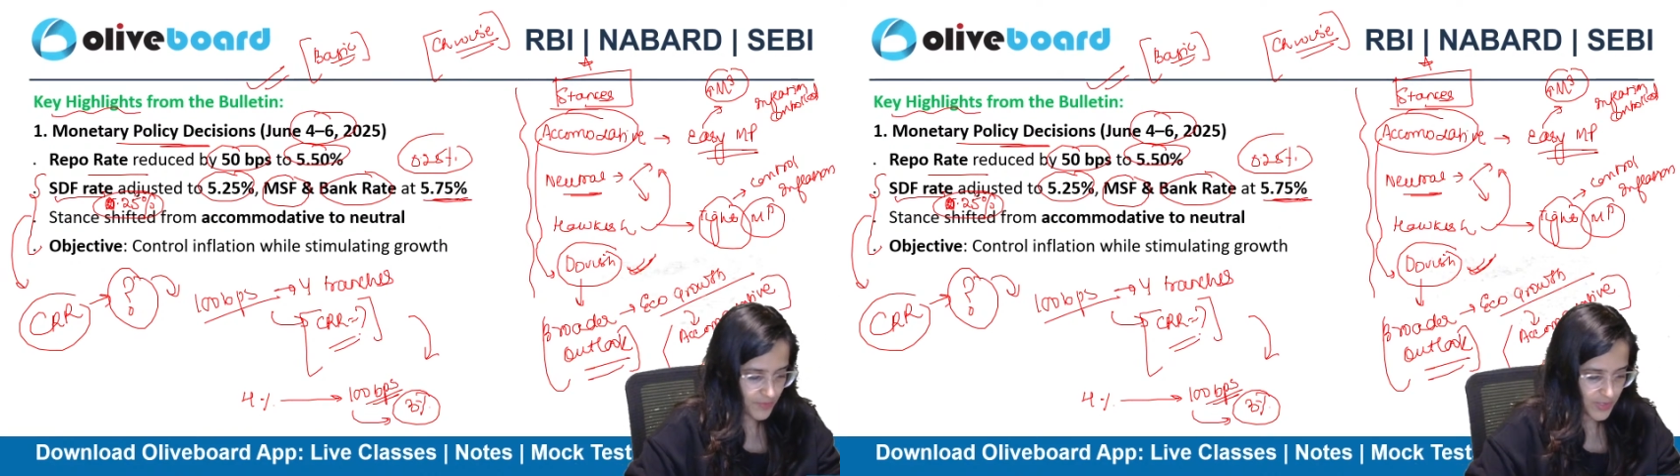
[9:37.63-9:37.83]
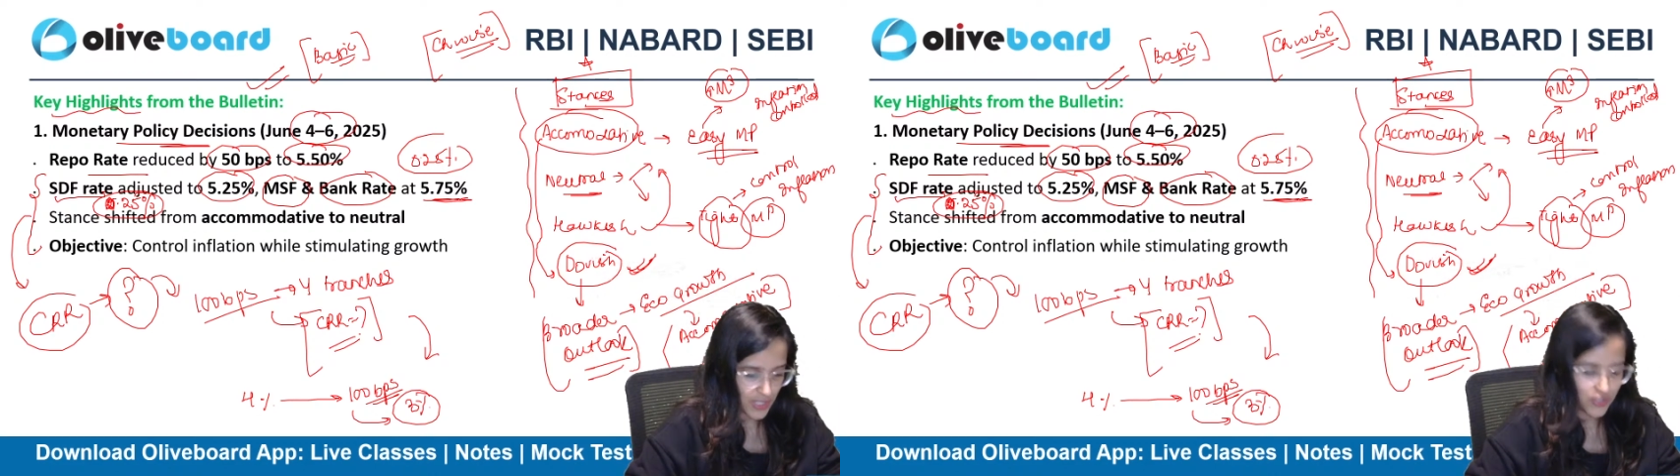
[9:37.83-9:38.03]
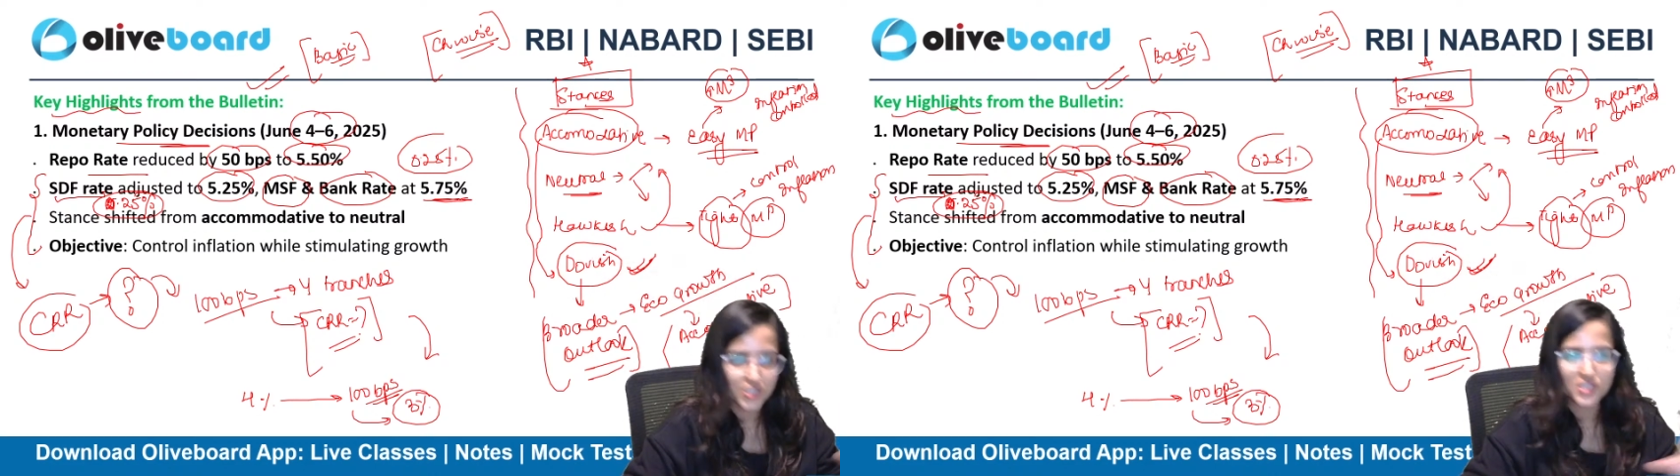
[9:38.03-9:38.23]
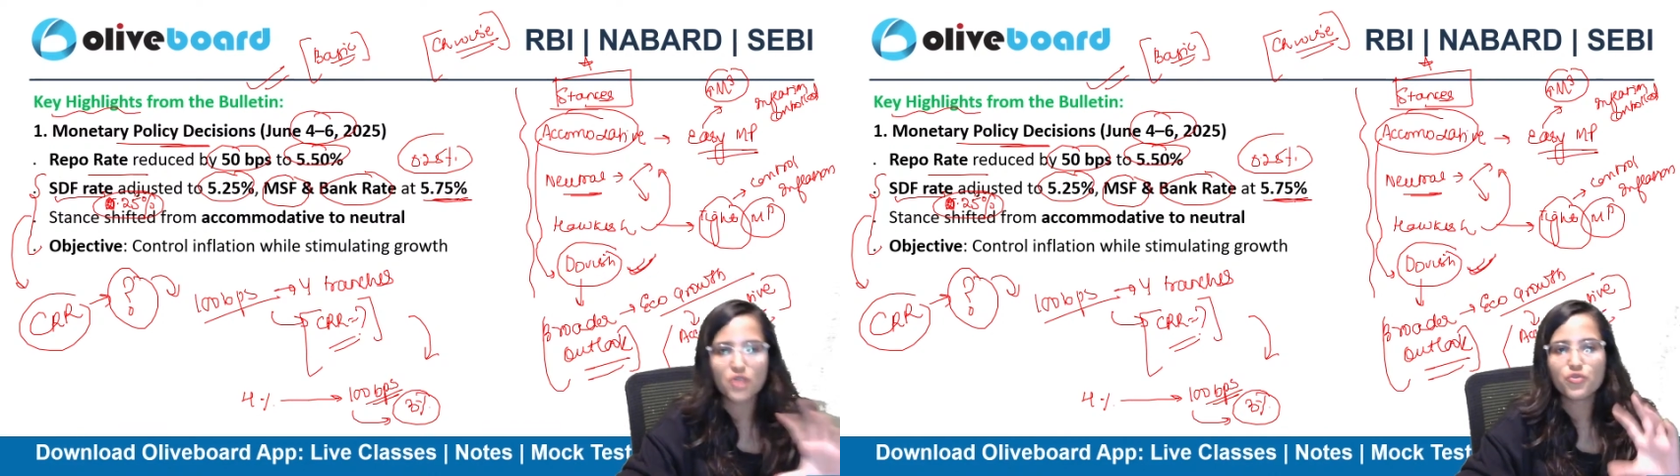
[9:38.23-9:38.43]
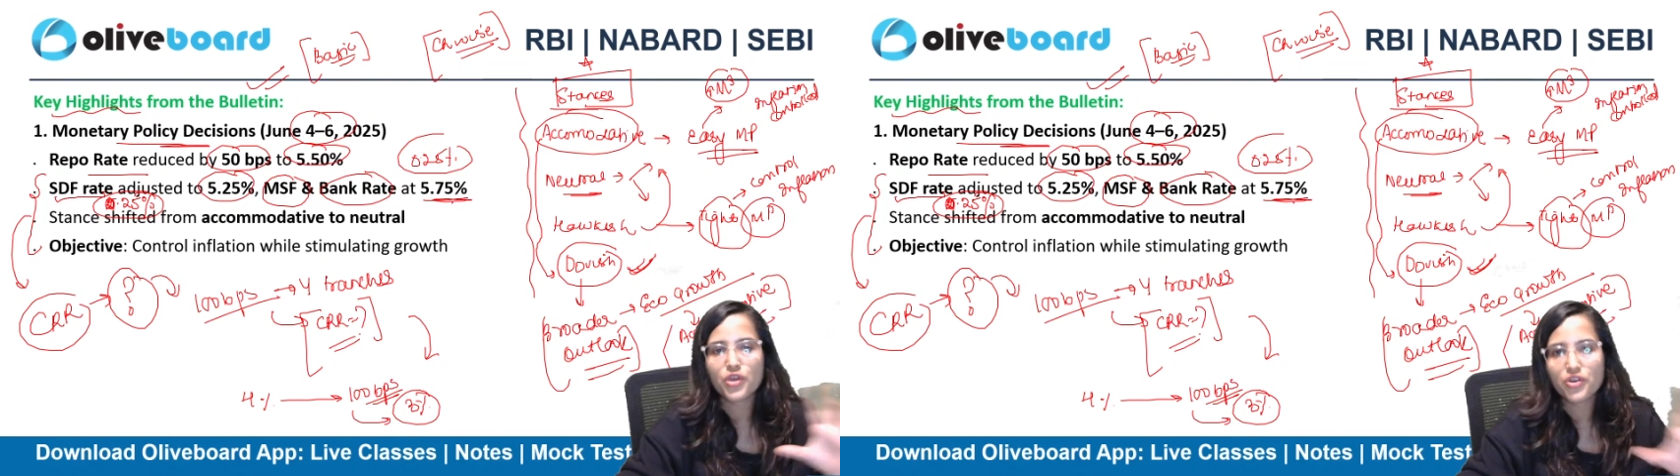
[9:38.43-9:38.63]
So this is
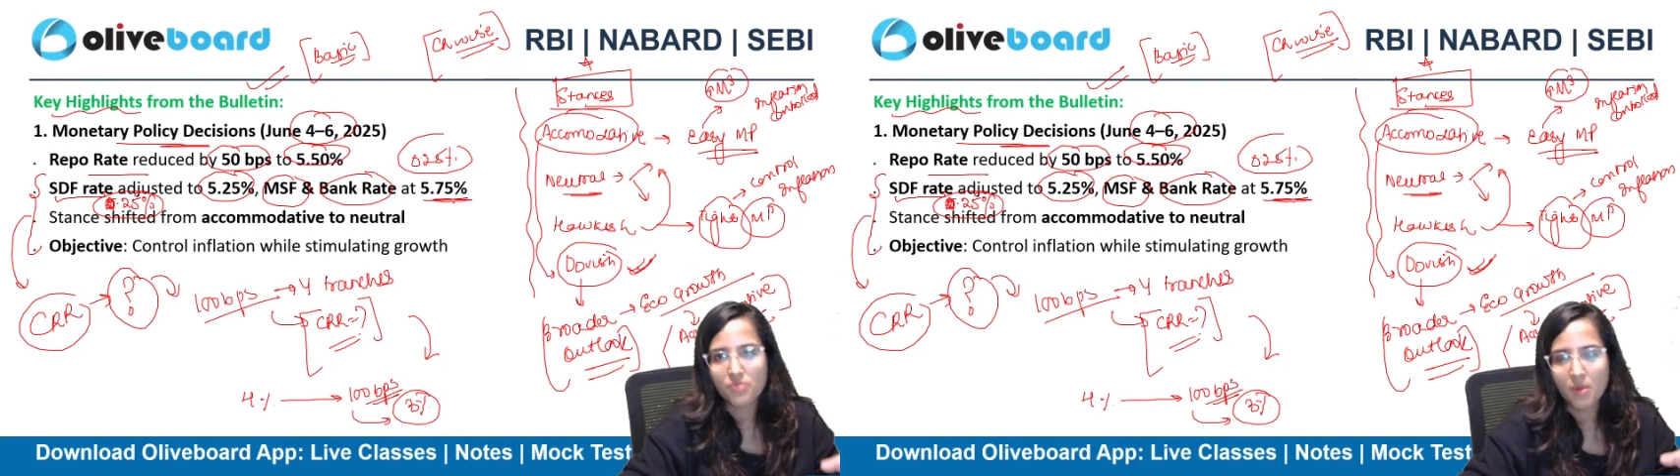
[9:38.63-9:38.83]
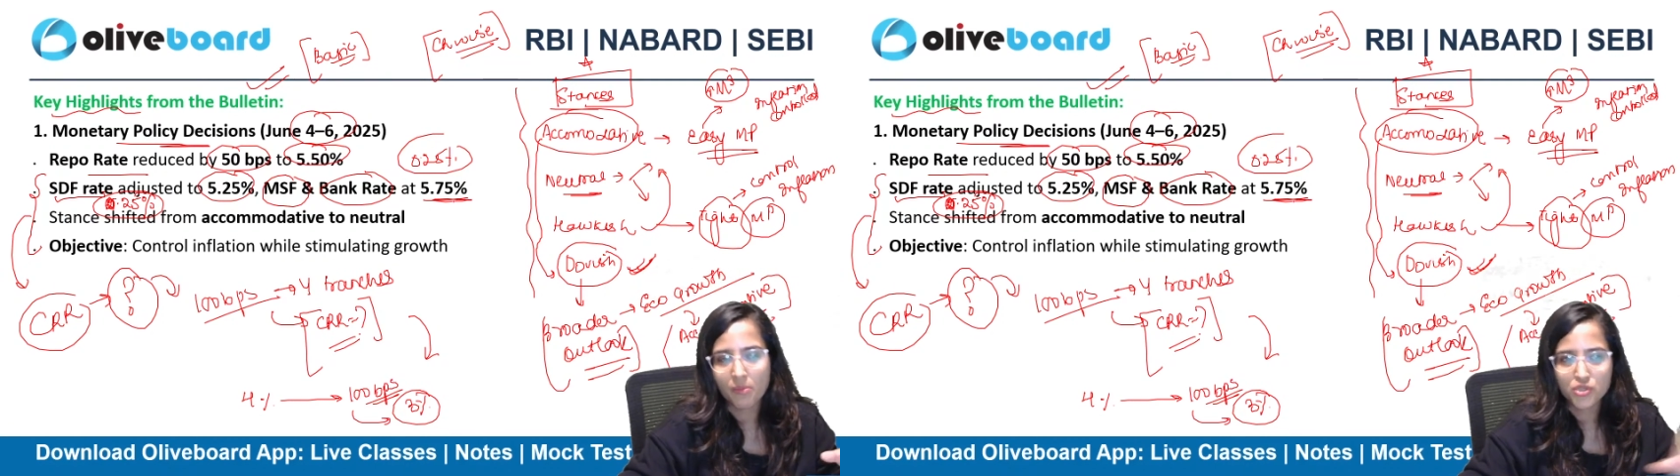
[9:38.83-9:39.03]
how you can remember.